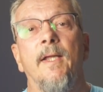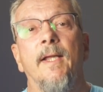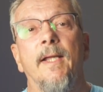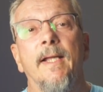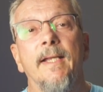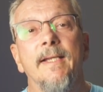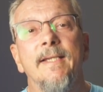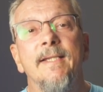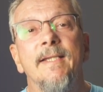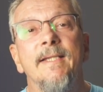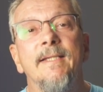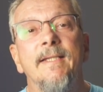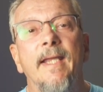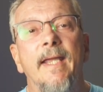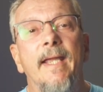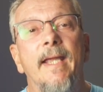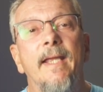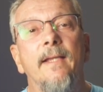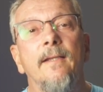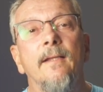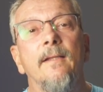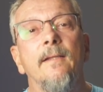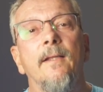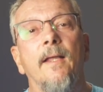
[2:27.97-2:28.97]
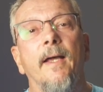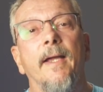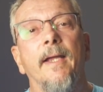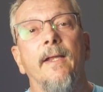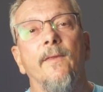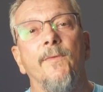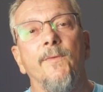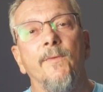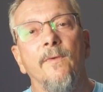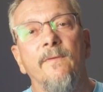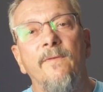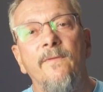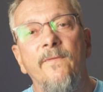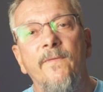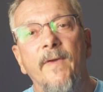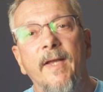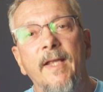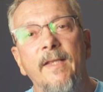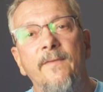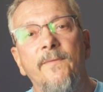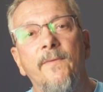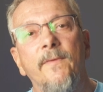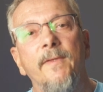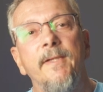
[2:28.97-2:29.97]
and stay in the light through
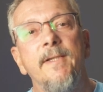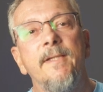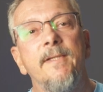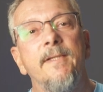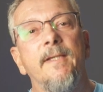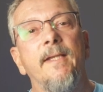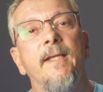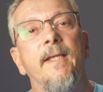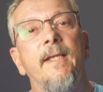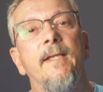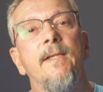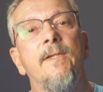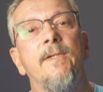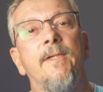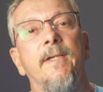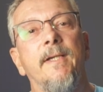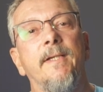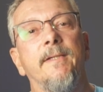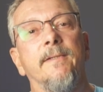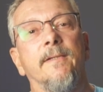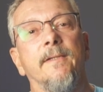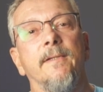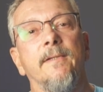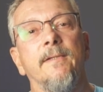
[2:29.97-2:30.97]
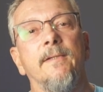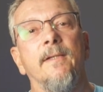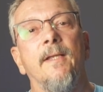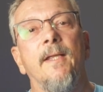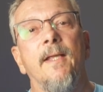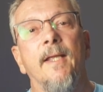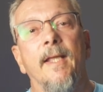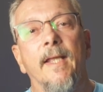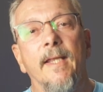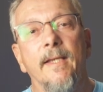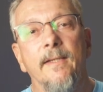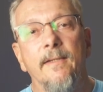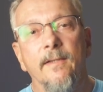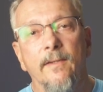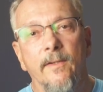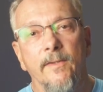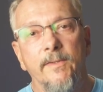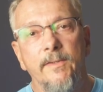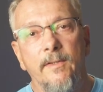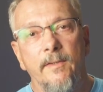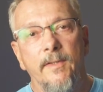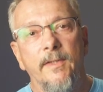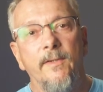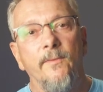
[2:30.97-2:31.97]
faithfully seeking Jesus and
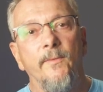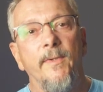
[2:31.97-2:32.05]
diligently